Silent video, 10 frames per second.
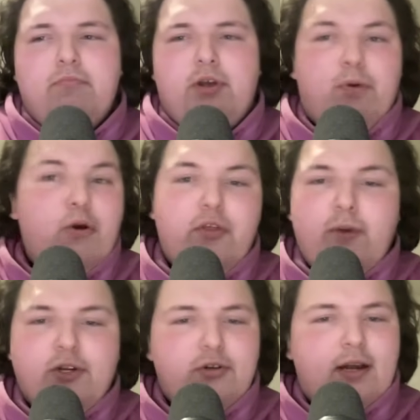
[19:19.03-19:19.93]
You're both in the
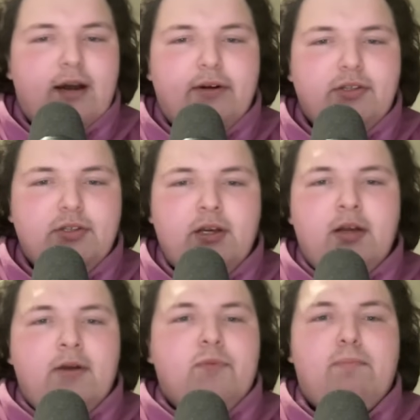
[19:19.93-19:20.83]
Western Conference.
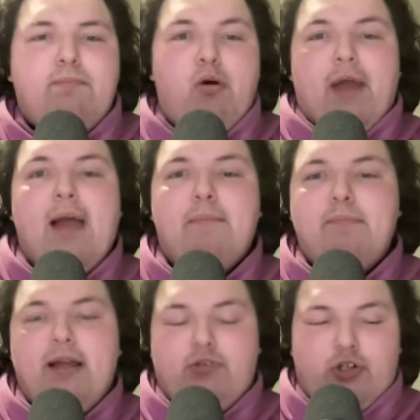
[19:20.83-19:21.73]
You're both
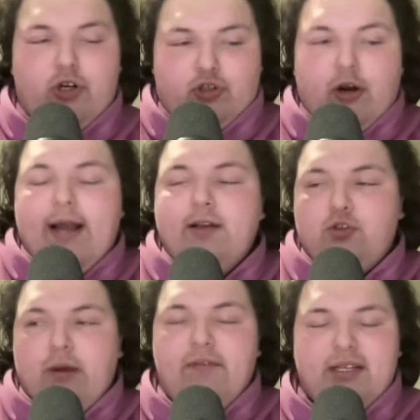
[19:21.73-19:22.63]
you're trying
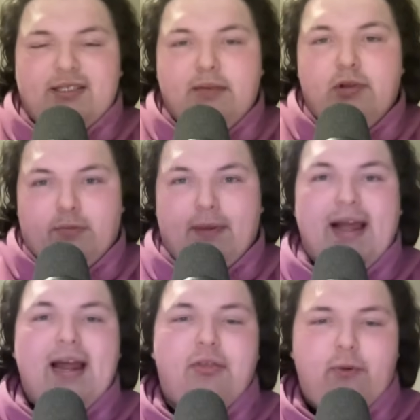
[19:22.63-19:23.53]
to have this similar
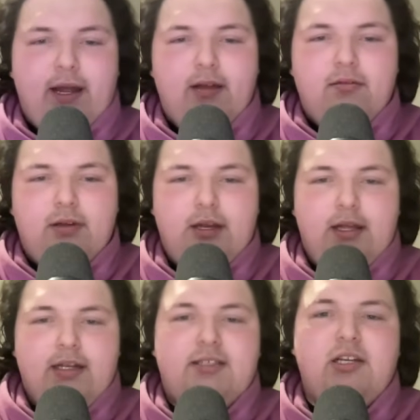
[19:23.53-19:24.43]
pathway
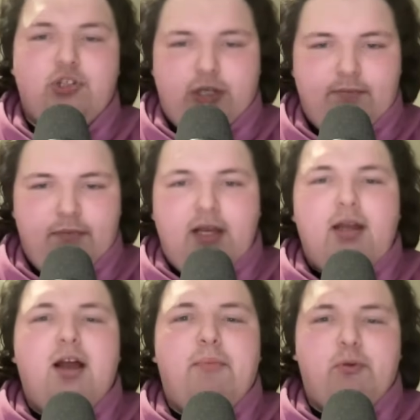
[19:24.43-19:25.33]
in ascension
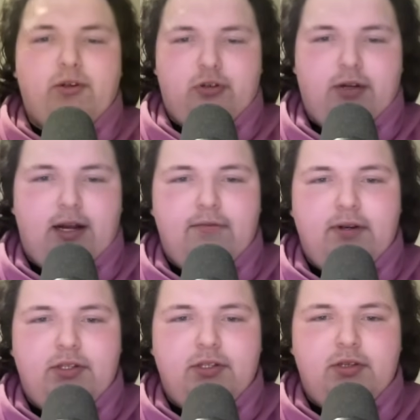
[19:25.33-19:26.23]
up the Western
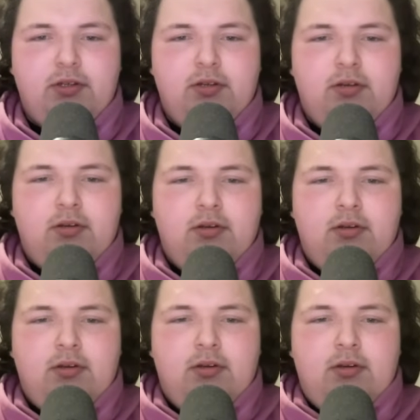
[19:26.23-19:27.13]
Conference.
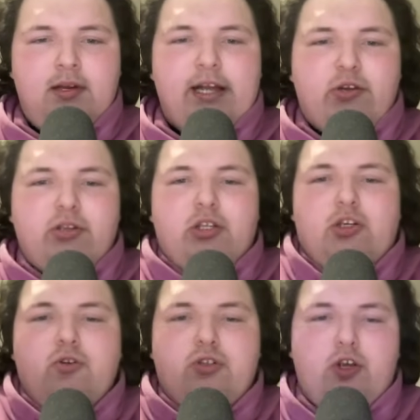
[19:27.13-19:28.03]
And so as the
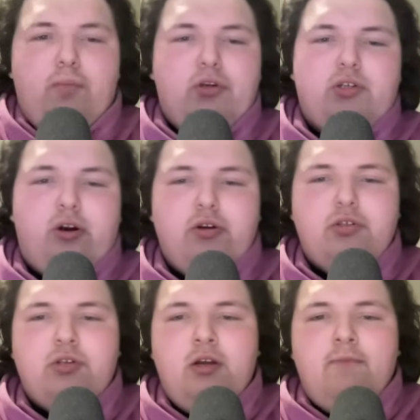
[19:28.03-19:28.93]
two
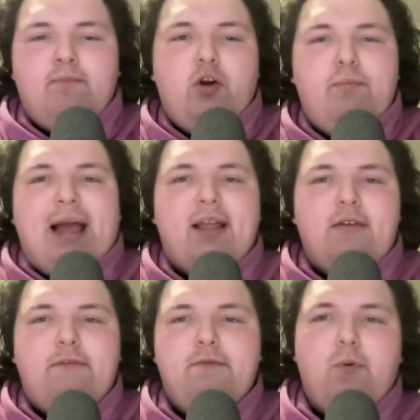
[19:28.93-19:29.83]
superstars go back
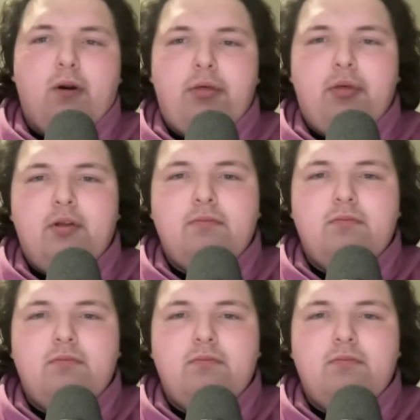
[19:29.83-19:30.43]
and forth,